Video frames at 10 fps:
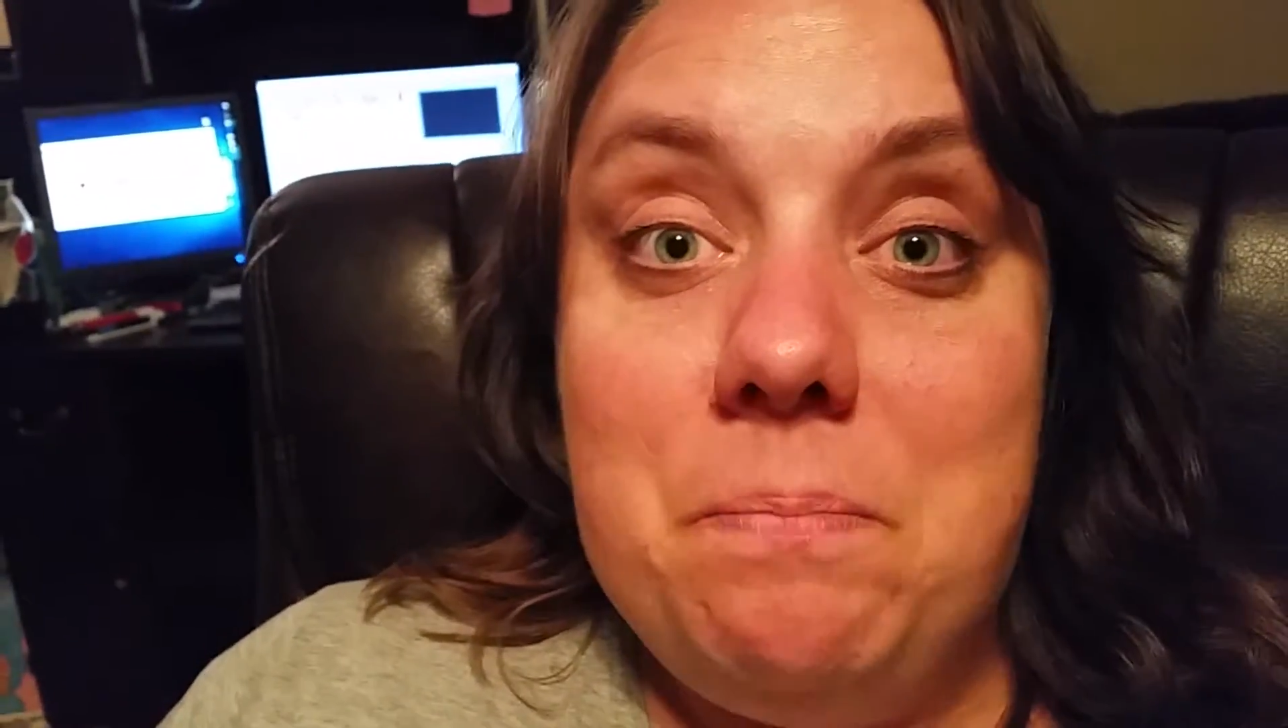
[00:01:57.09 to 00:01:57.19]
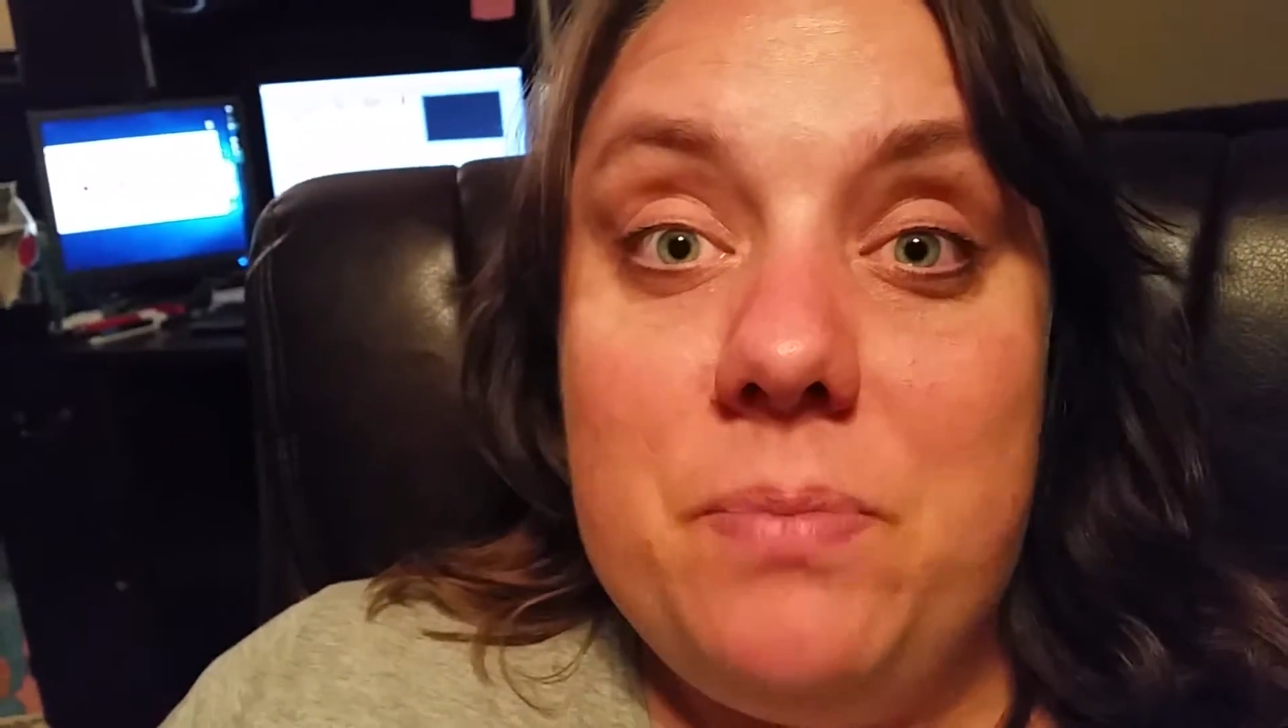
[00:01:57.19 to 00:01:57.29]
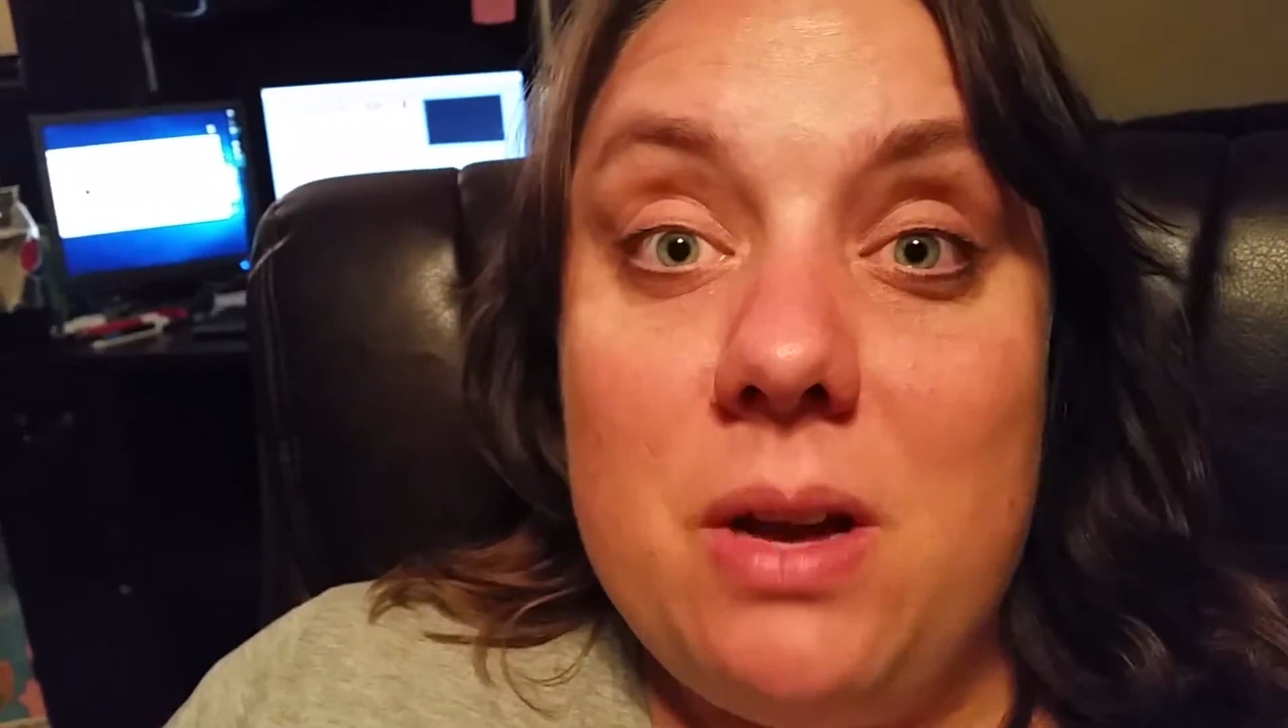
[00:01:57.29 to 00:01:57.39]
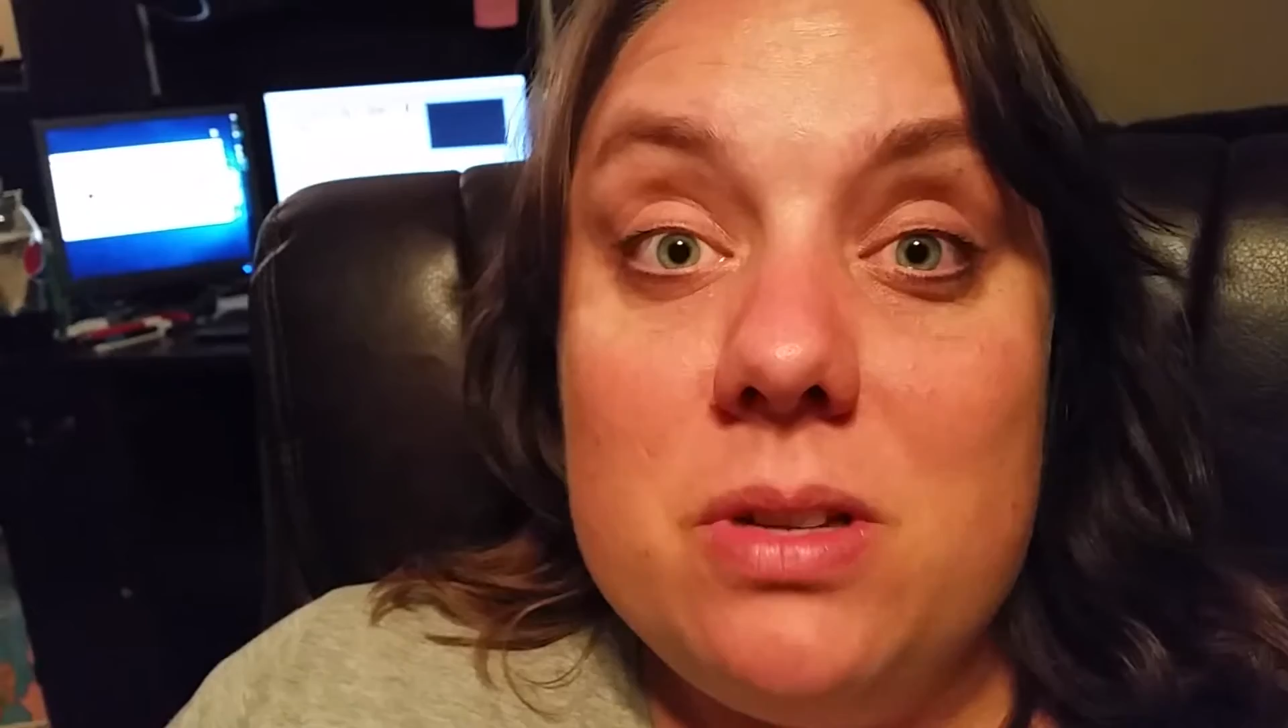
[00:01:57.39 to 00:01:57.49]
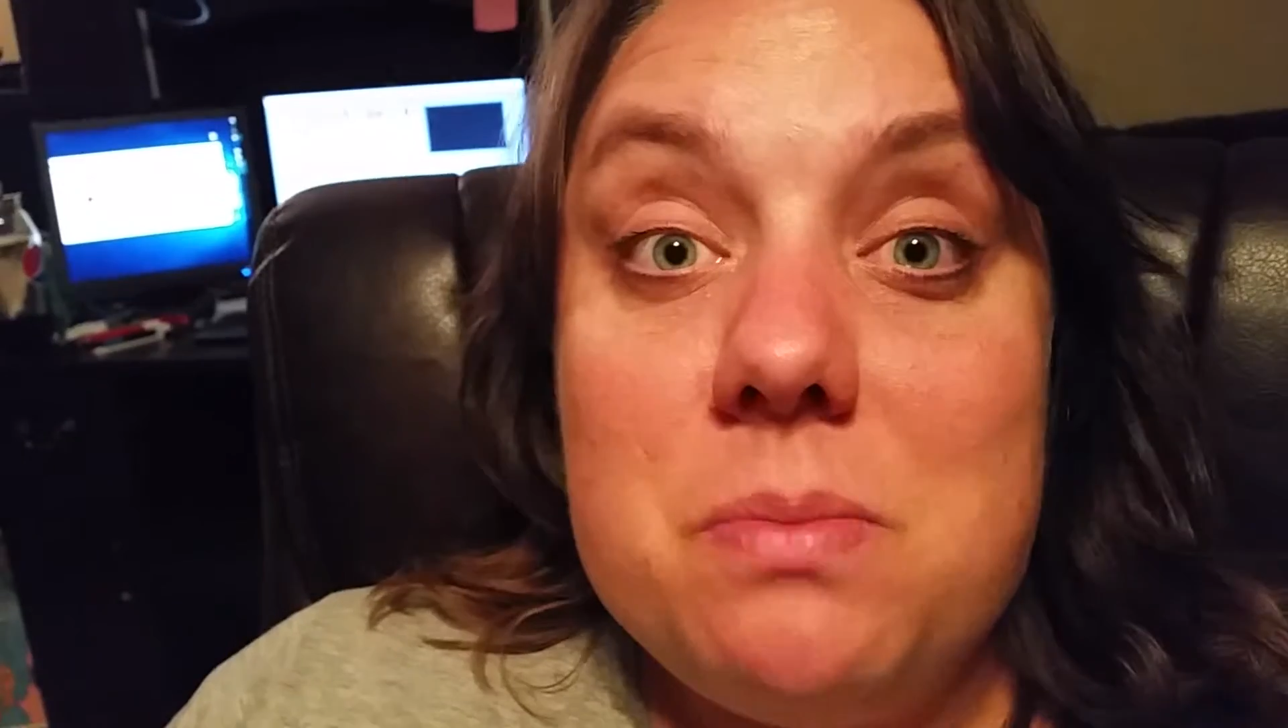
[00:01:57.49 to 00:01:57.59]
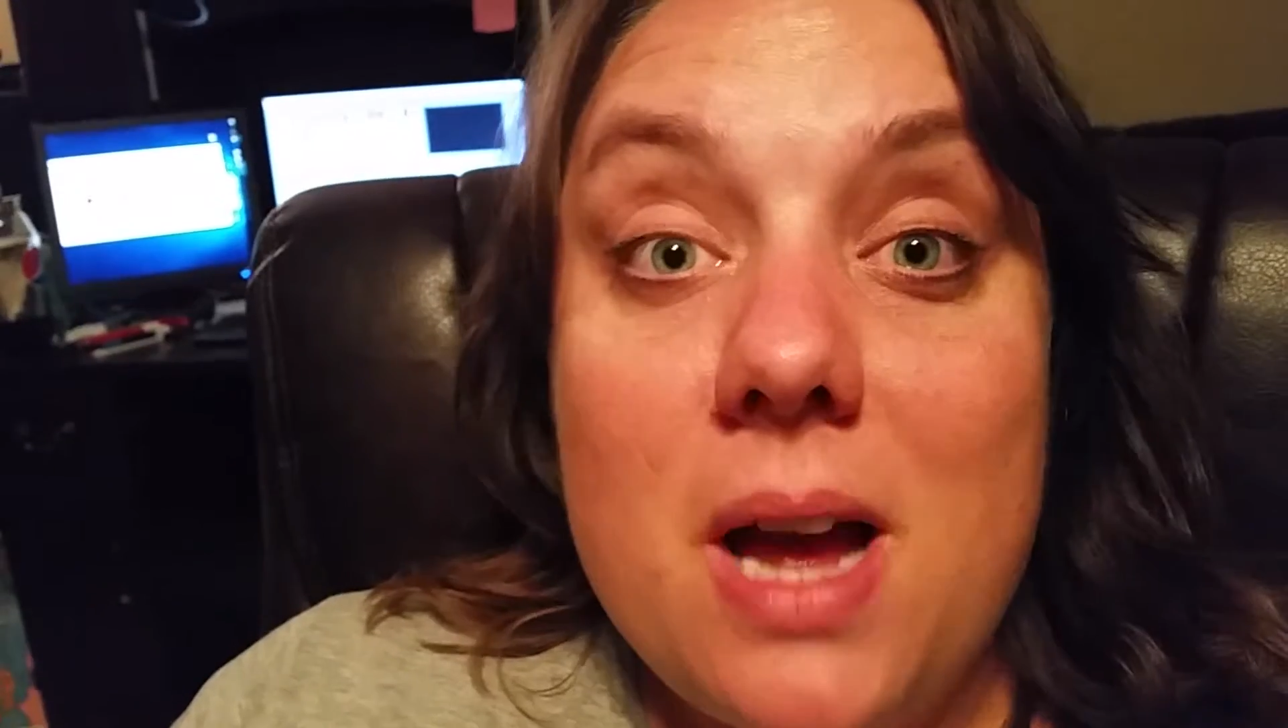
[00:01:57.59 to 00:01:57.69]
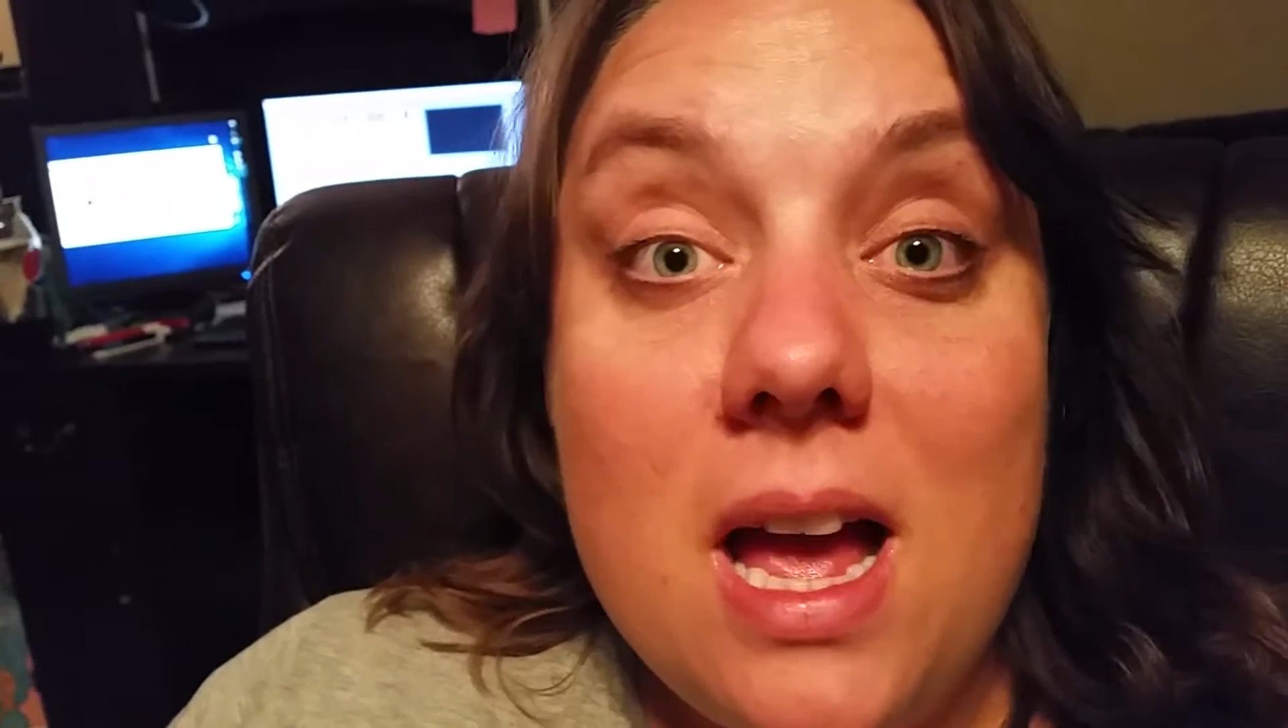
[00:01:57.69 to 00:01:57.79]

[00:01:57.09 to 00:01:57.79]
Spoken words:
that was my